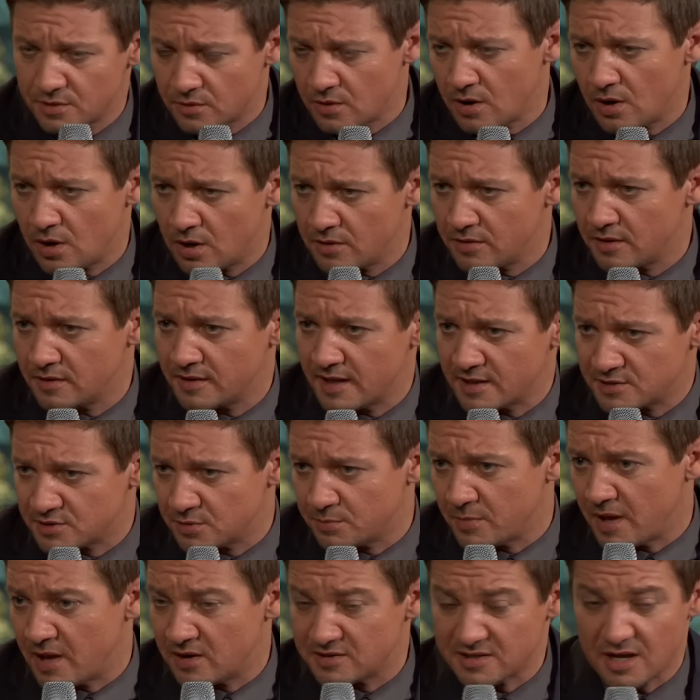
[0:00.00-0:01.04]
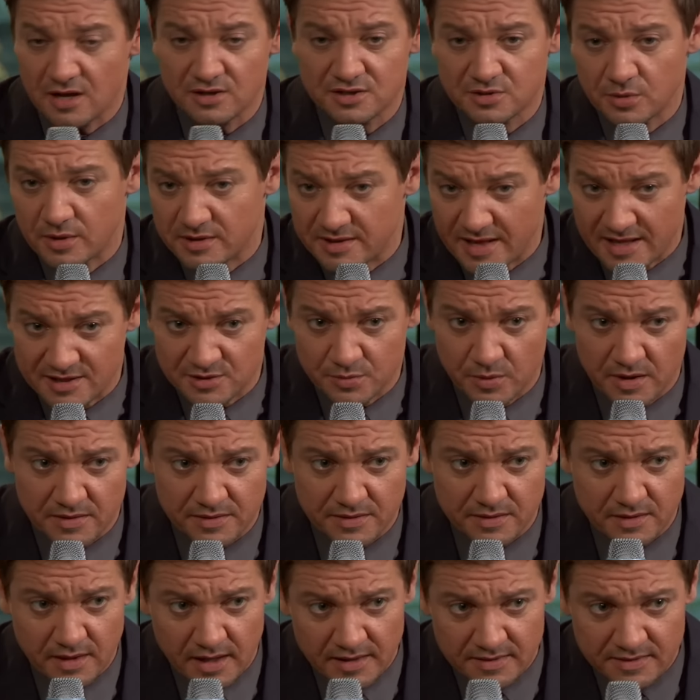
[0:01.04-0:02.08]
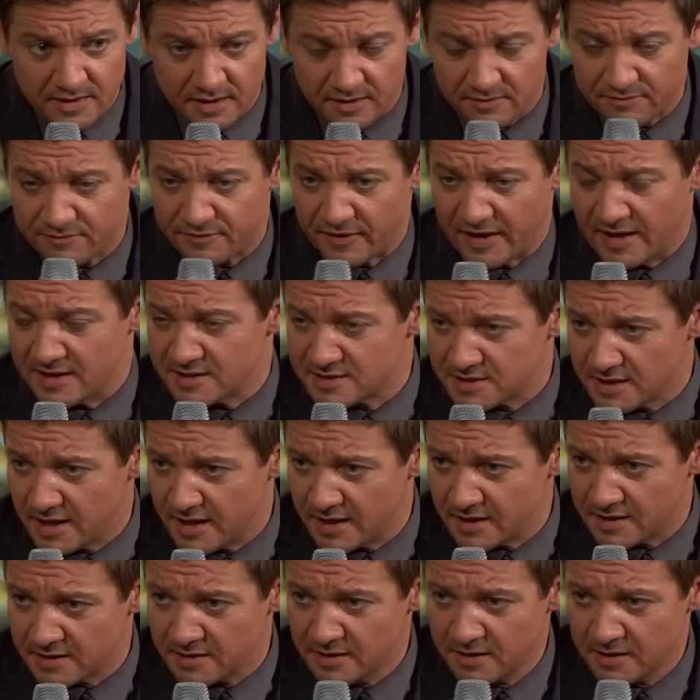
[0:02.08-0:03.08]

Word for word: there are, then that's what matters. Also, that's why I, th I think fans like.